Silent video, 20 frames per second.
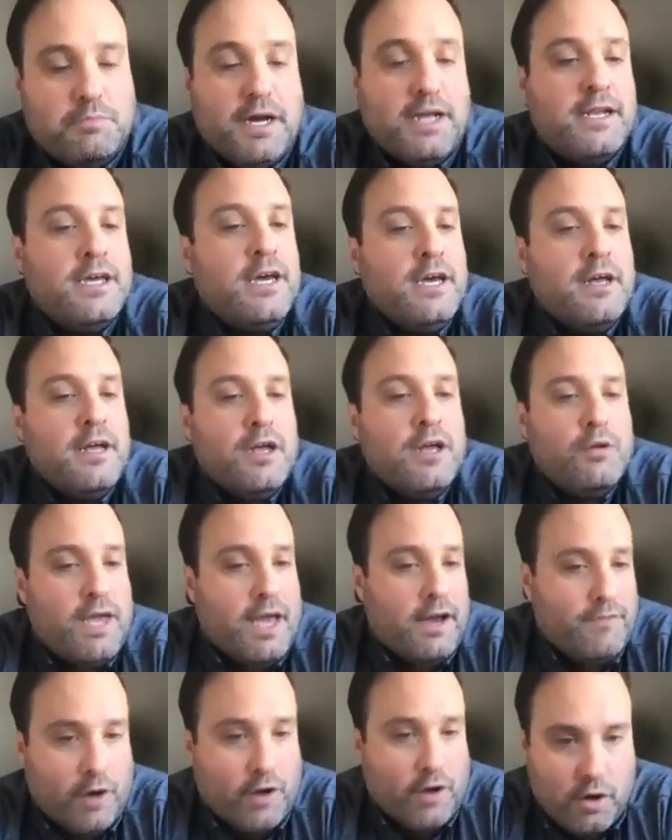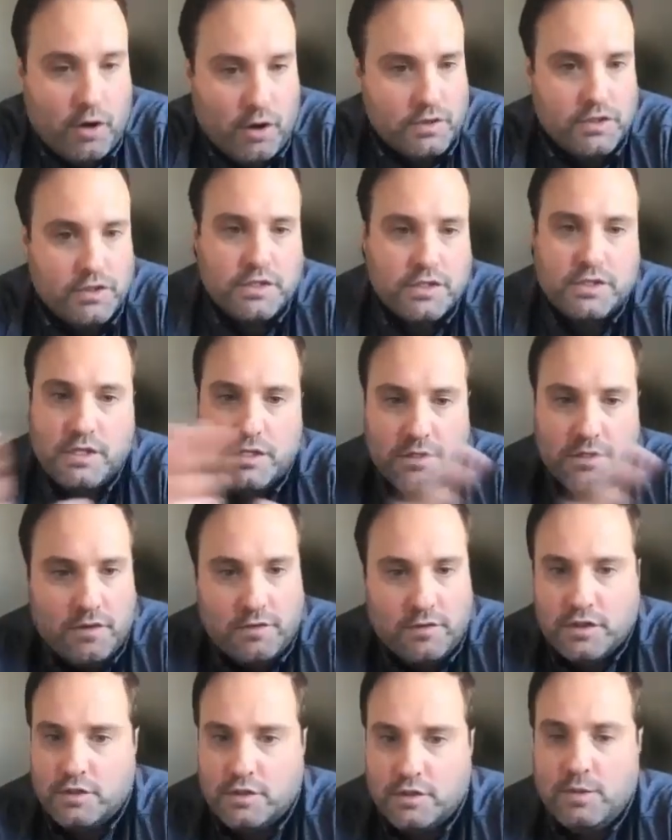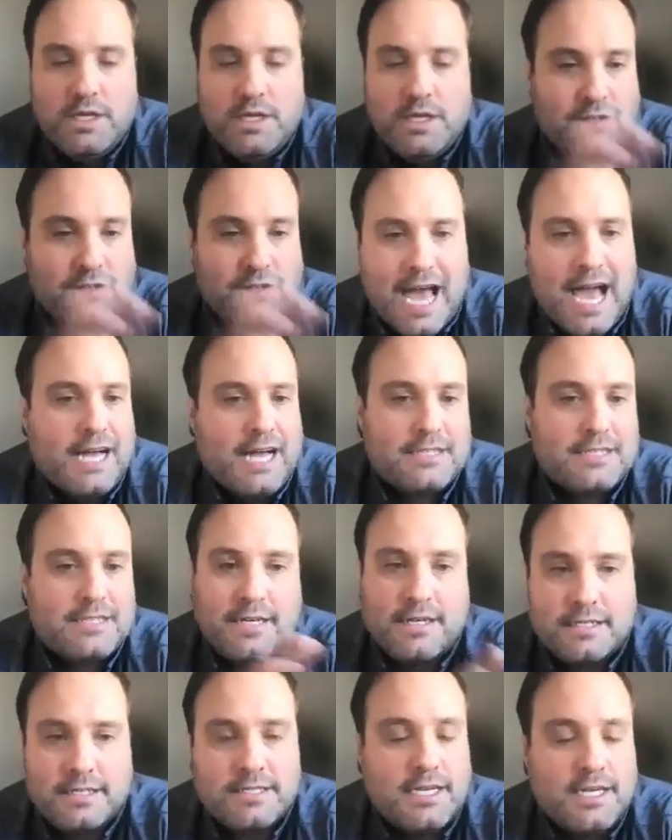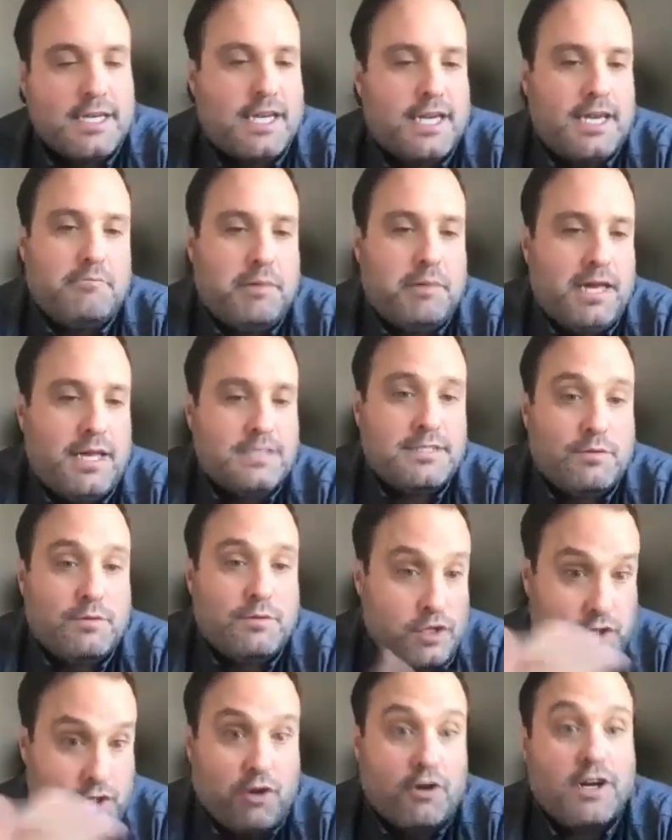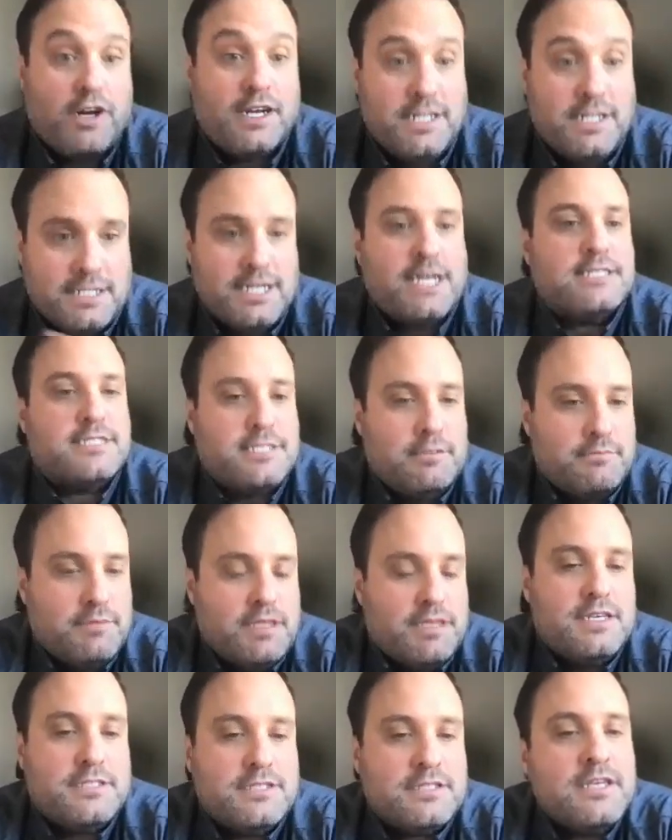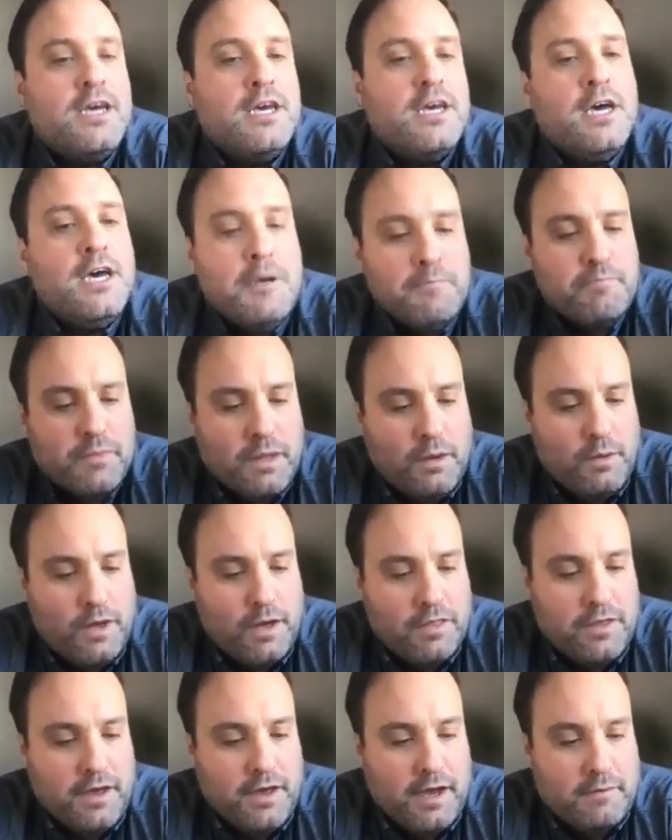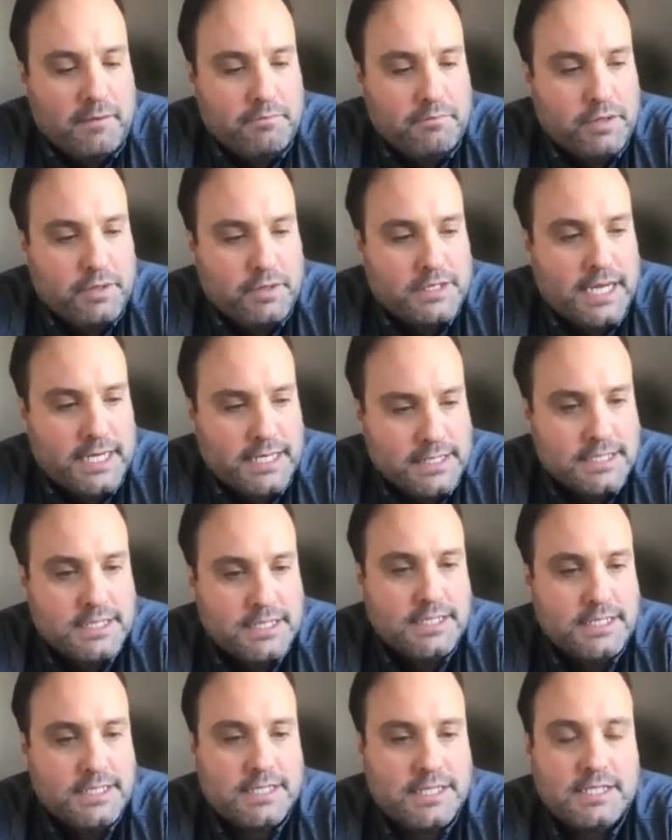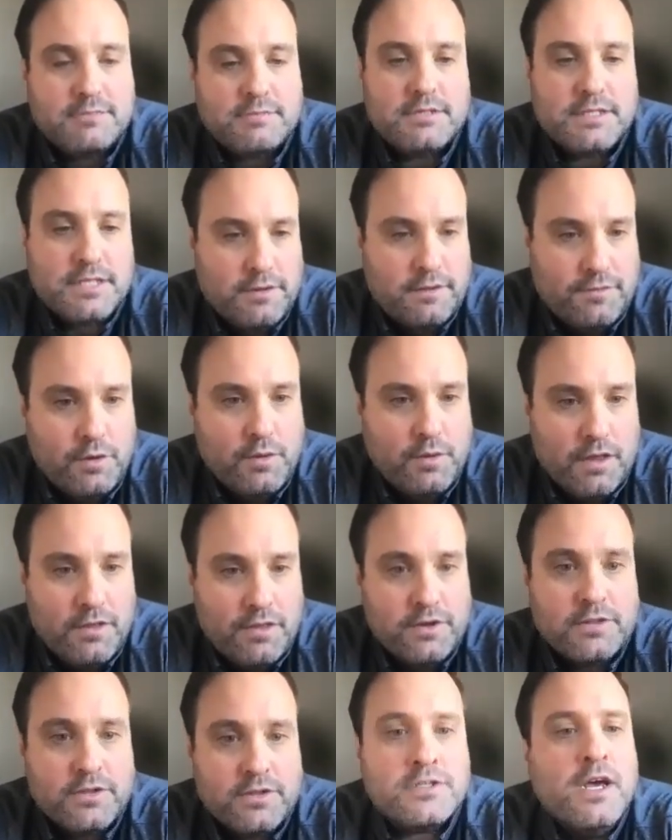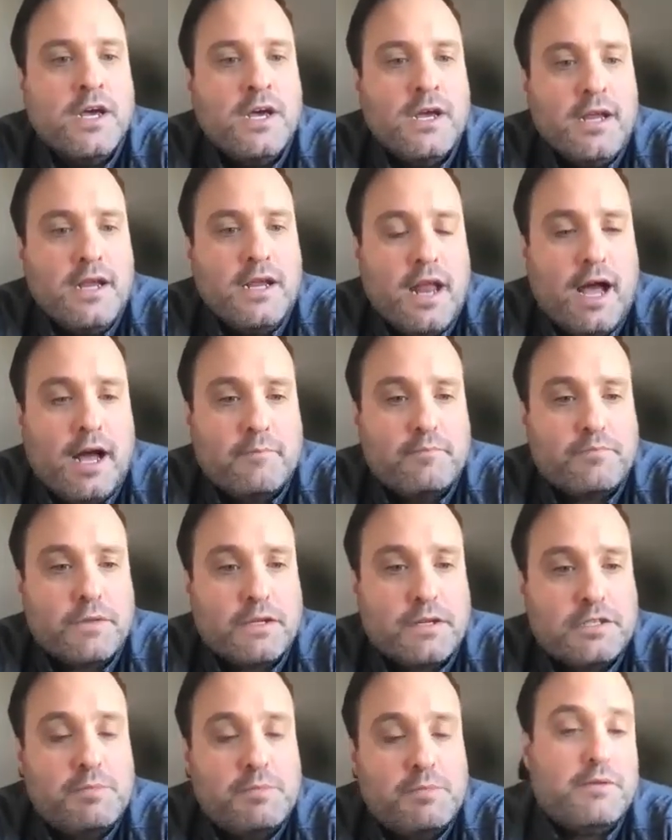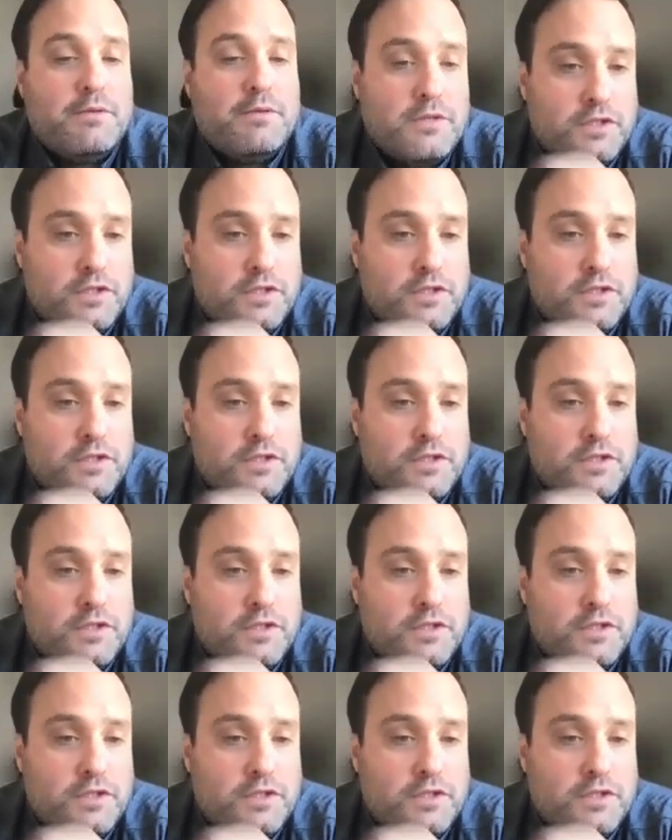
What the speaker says: But we have a host of suite of tactics and campaigns, and we're starting to test some of these with Tansley's teams and a few others, to be able